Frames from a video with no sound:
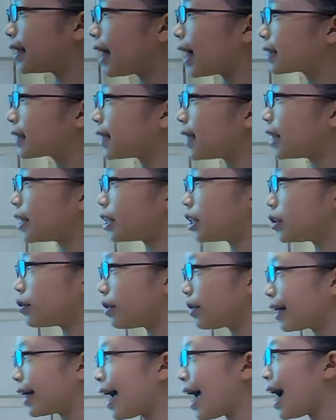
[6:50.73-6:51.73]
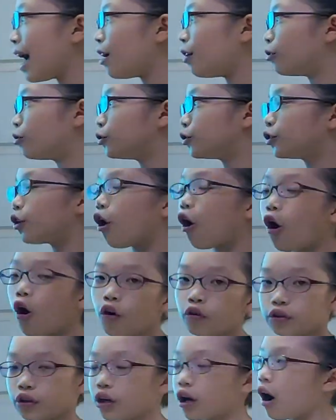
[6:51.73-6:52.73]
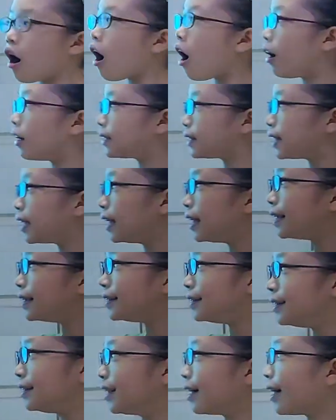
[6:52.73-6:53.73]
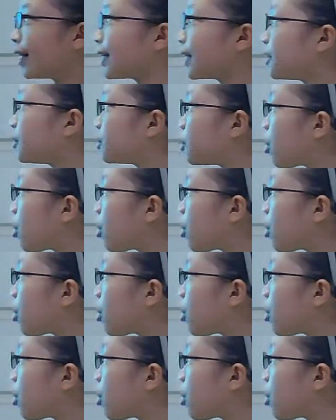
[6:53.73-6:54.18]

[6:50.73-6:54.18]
takes into account all the costs during the